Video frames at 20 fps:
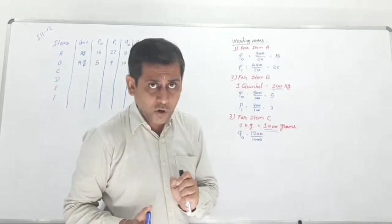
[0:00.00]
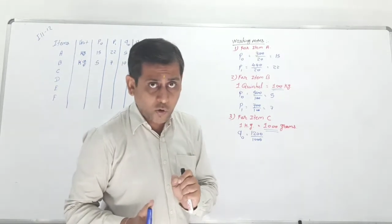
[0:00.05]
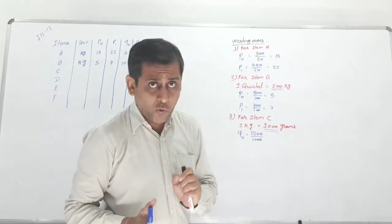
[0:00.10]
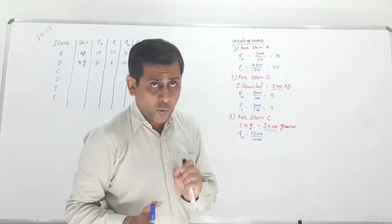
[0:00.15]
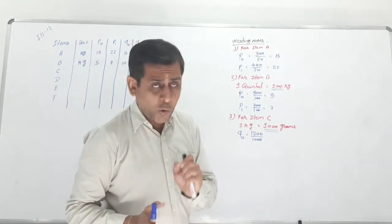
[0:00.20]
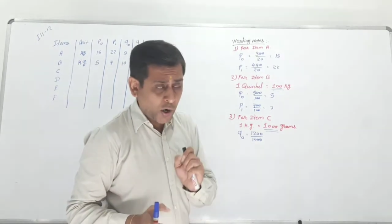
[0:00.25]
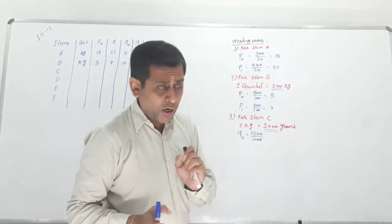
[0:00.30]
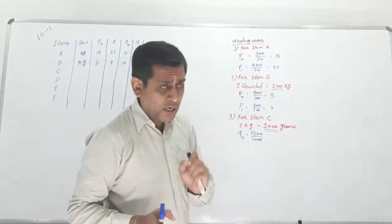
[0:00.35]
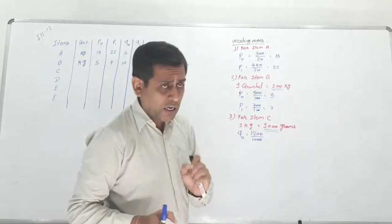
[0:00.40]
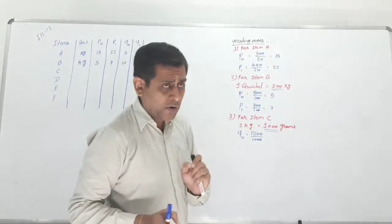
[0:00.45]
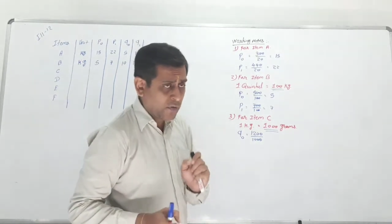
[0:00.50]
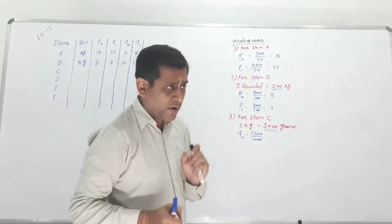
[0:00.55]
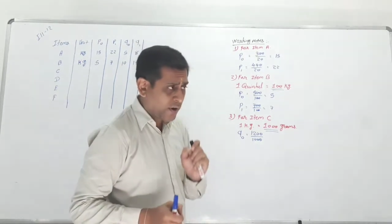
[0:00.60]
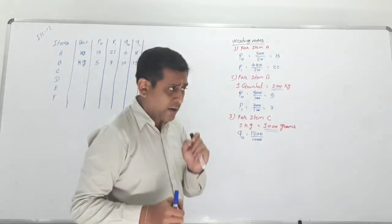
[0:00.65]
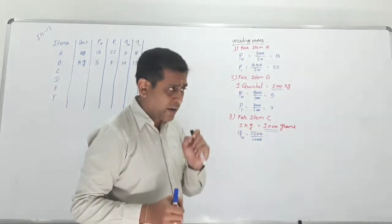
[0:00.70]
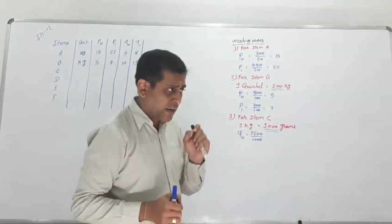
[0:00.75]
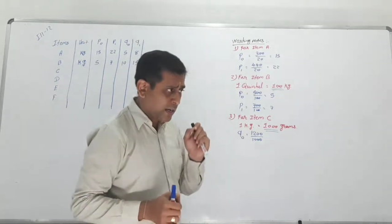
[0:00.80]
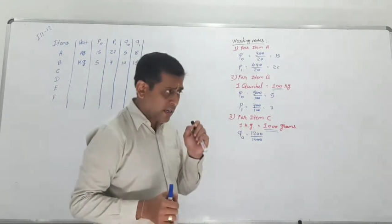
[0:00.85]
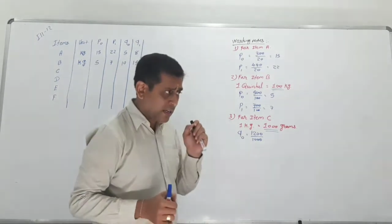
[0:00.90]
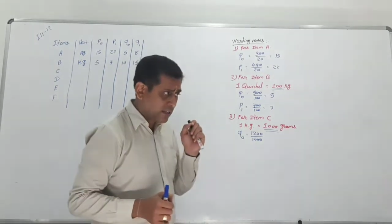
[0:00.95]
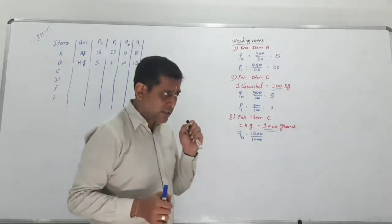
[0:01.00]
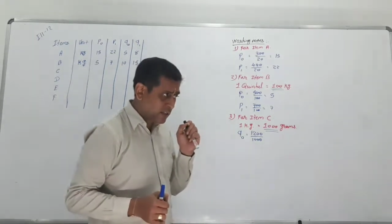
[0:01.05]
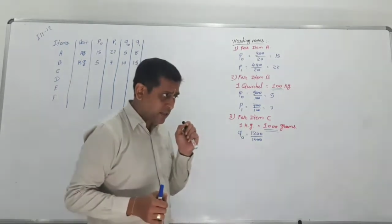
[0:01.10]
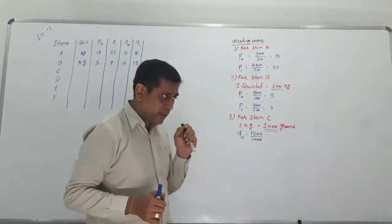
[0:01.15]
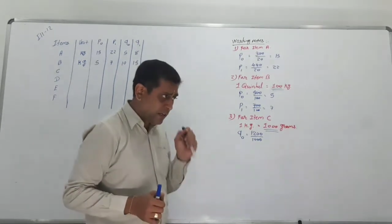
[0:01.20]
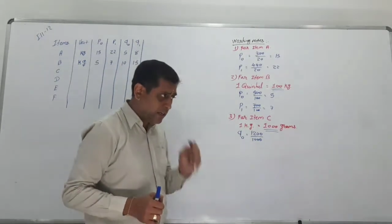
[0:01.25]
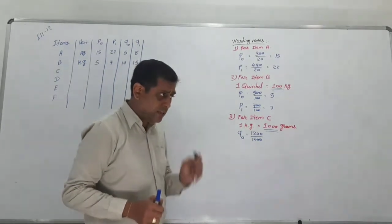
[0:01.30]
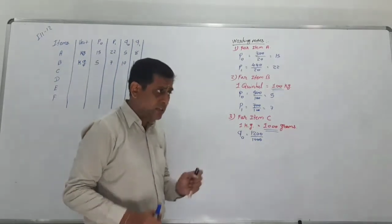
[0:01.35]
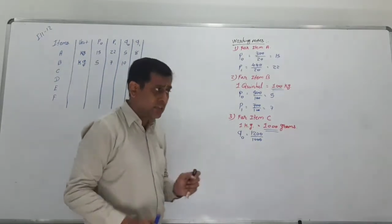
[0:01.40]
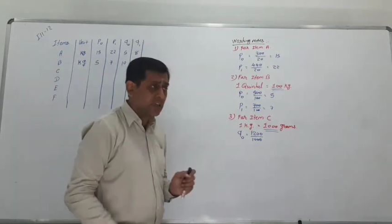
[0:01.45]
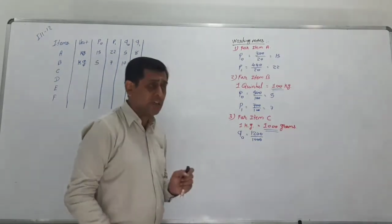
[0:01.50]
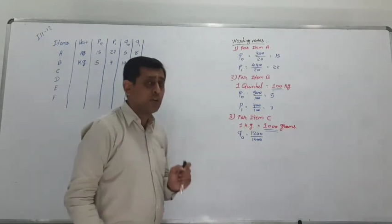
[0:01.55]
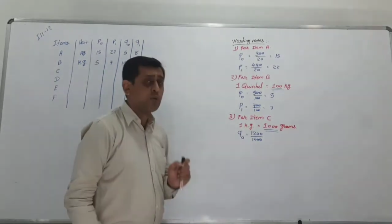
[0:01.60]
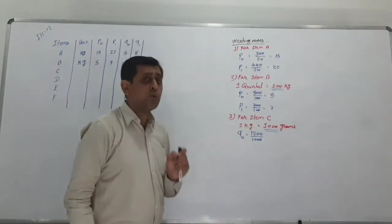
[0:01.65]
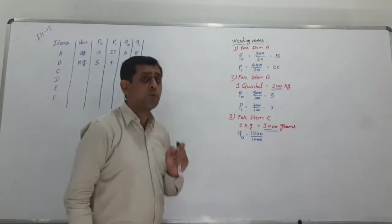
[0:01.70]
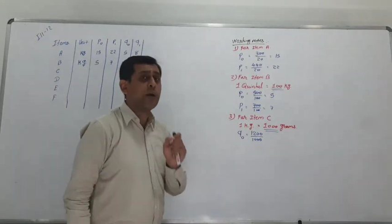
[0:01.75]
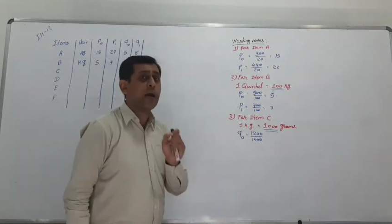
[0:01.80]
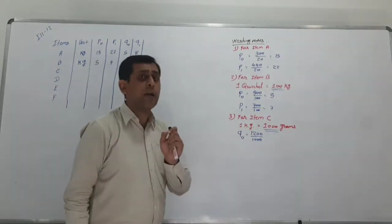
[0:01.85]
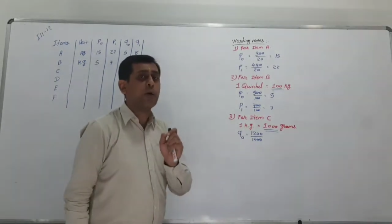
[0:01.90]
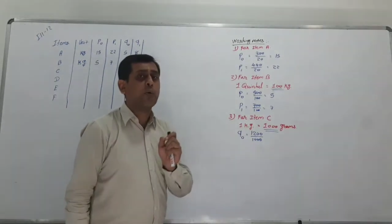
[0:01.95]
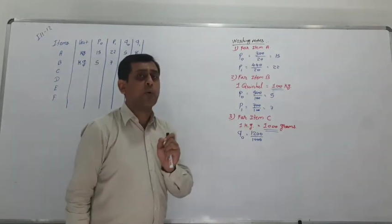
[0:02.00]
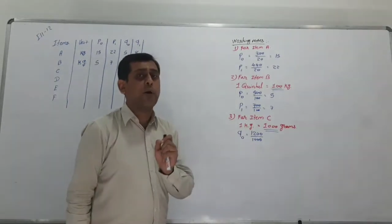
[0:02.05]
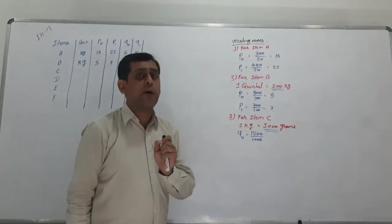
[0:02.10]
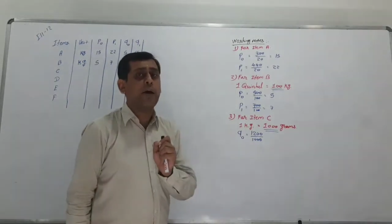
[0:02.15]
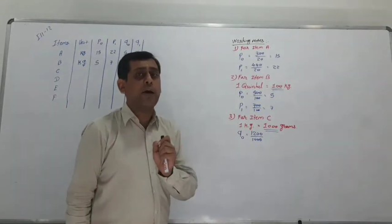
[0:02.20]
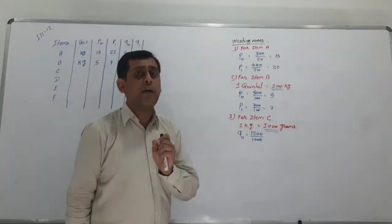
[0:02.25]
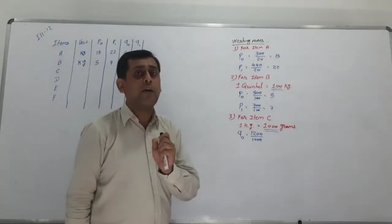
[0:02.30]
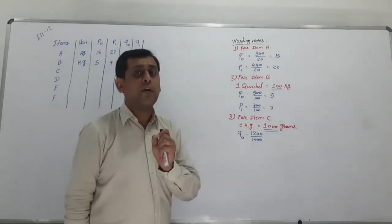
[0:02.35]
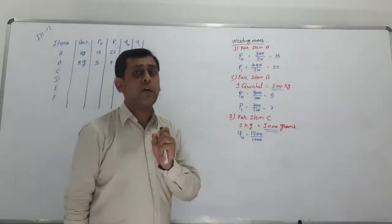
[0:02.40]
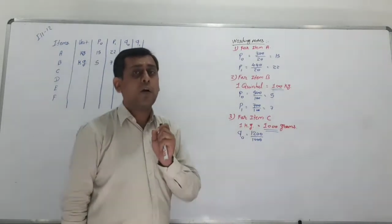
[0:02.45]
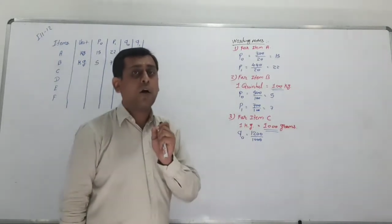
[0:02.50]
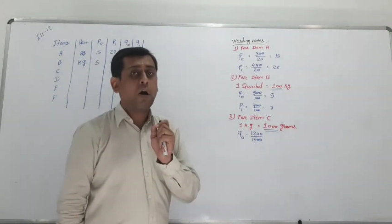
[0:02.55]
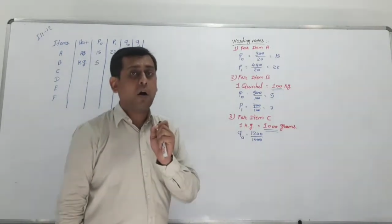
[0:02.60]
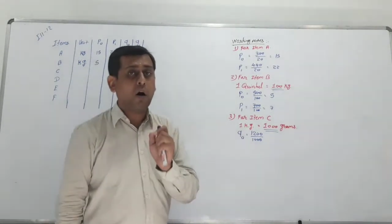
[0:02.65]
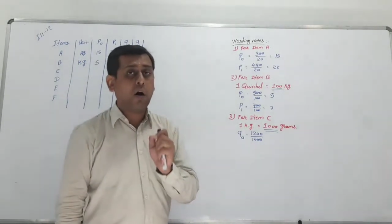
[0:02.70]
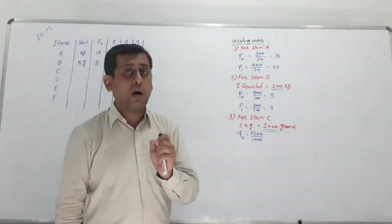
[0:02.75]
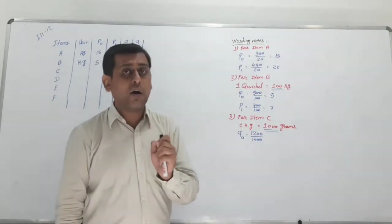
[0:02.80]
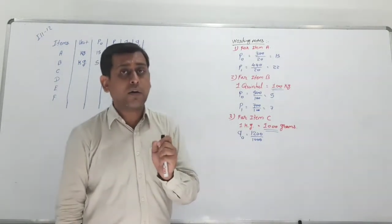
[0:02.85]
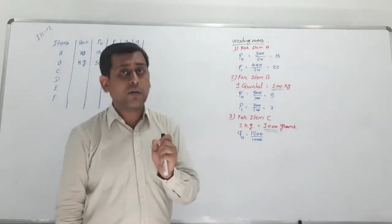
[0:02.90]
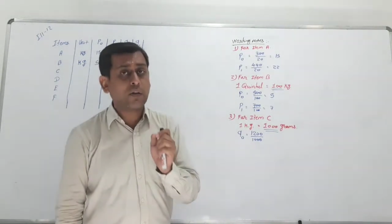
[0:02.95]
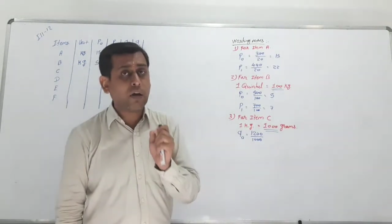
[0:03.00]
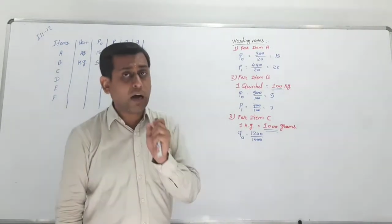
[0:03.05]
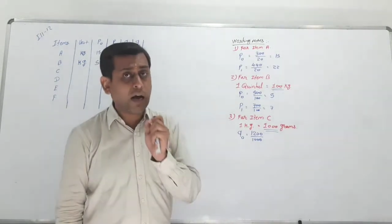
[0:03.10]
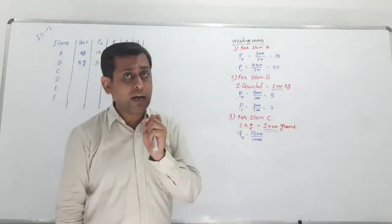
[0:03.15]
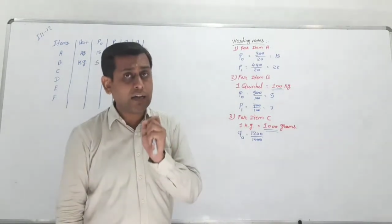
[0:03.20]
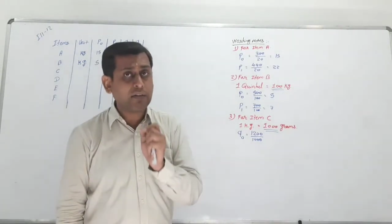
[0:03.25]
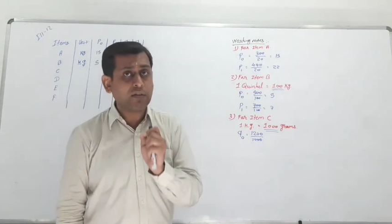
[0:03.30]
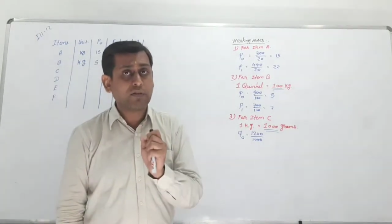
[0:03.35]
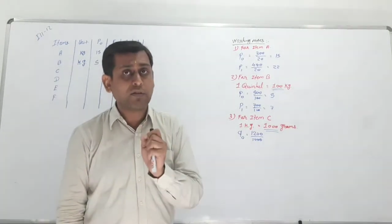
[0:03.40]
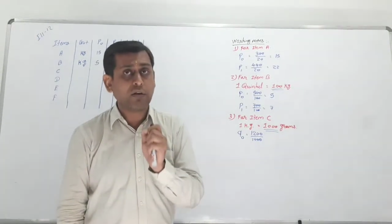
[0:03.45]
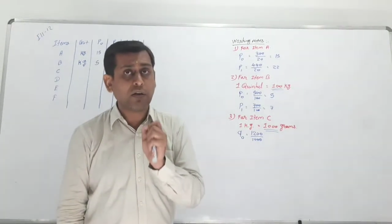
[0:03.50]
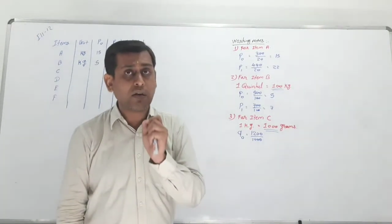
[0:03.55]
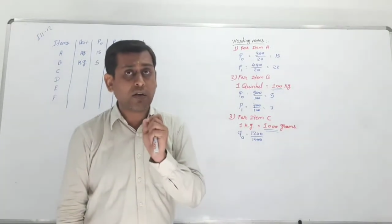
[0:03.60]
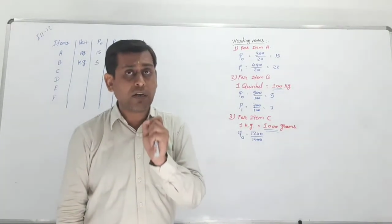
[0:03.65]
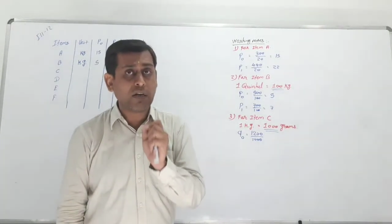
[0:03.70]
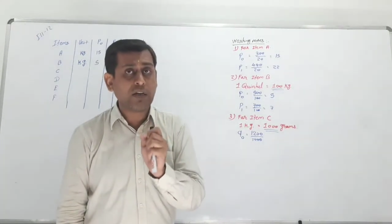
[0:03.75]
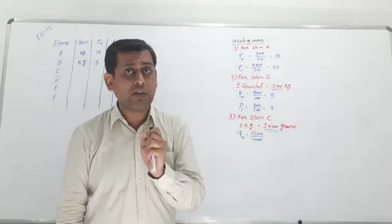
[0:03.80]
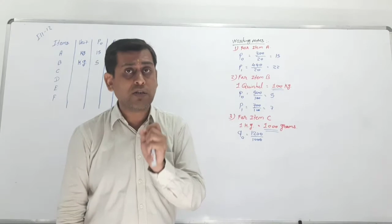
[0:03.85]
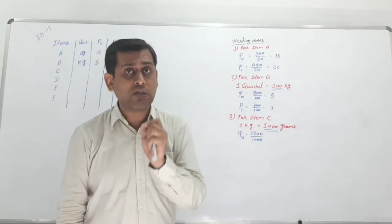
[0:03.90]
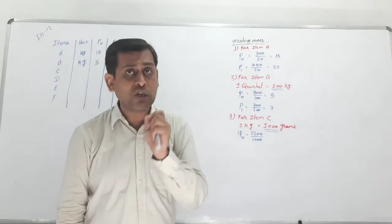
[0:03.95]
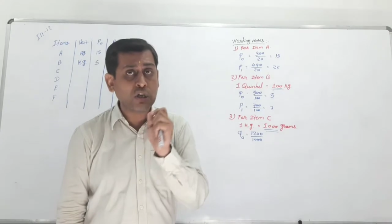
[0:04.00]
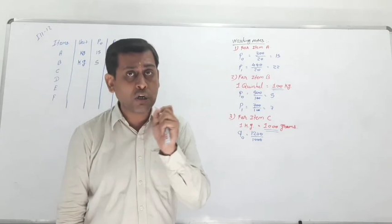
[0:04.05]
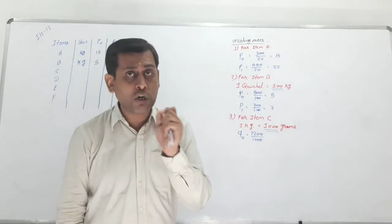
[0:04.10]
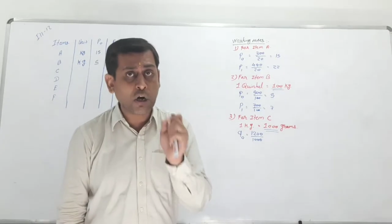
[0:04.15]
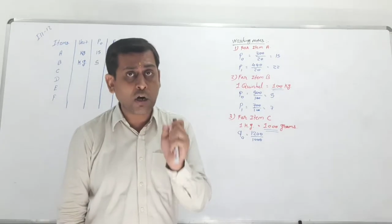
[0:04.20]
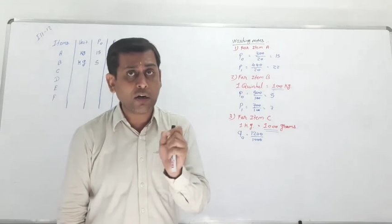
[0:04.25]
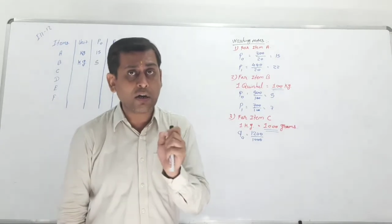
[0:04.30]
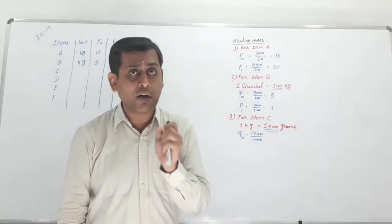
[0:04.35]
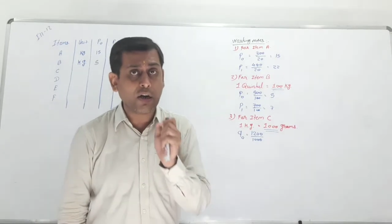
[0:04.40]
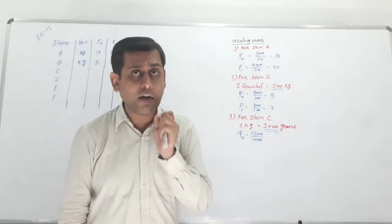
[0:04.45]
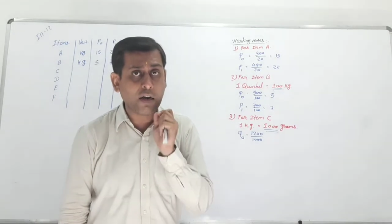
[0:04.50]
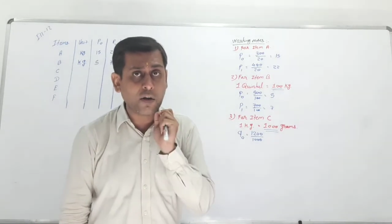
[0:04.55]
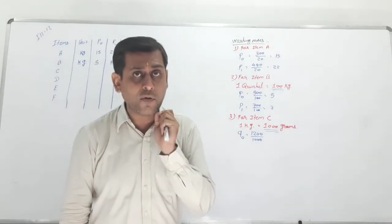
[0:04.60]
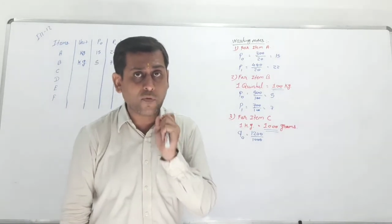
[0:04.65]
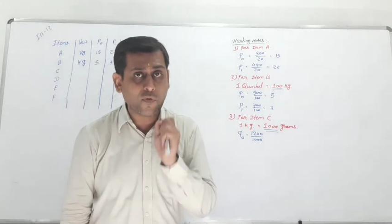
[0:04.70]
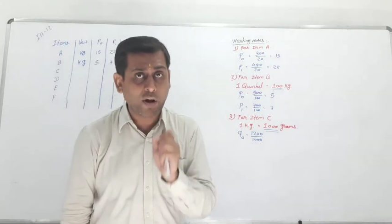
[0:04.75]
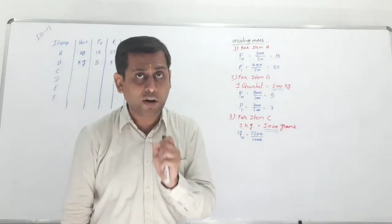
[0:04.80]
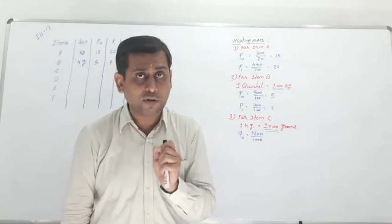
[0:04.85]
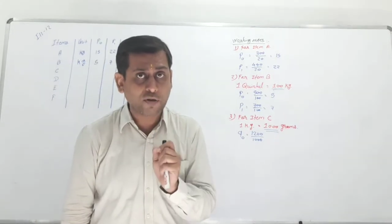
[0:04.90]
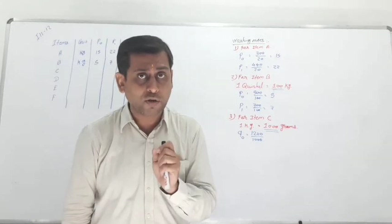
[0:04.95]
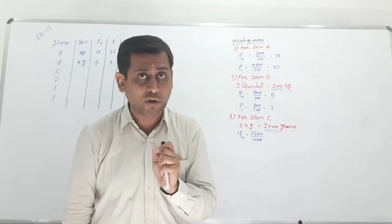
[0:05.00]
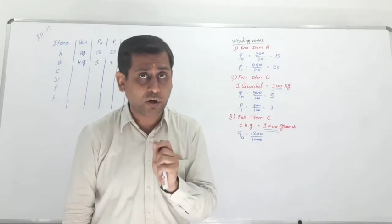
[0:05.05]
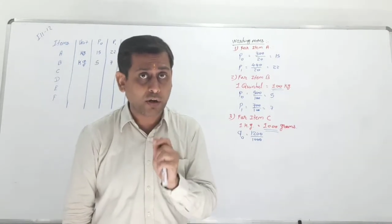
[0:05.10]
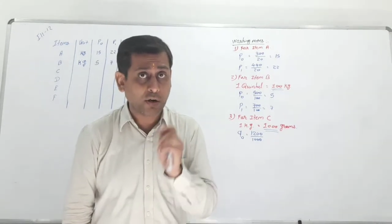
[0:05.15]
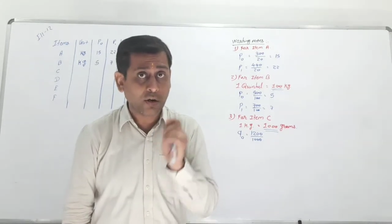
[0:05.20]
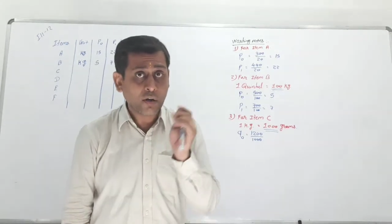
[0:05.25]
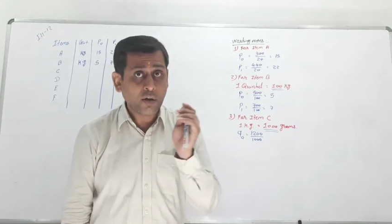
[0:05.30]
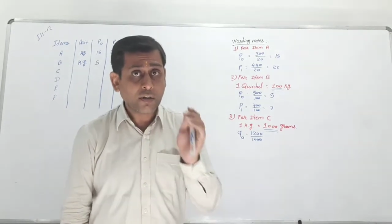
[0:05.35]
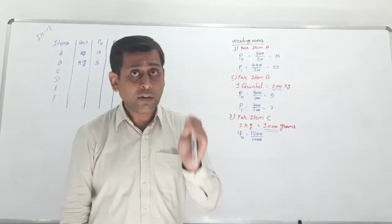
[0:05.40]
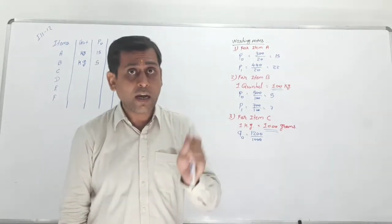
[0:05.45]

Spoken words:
Whatever is easy to calculate, or the answer is not in fraction,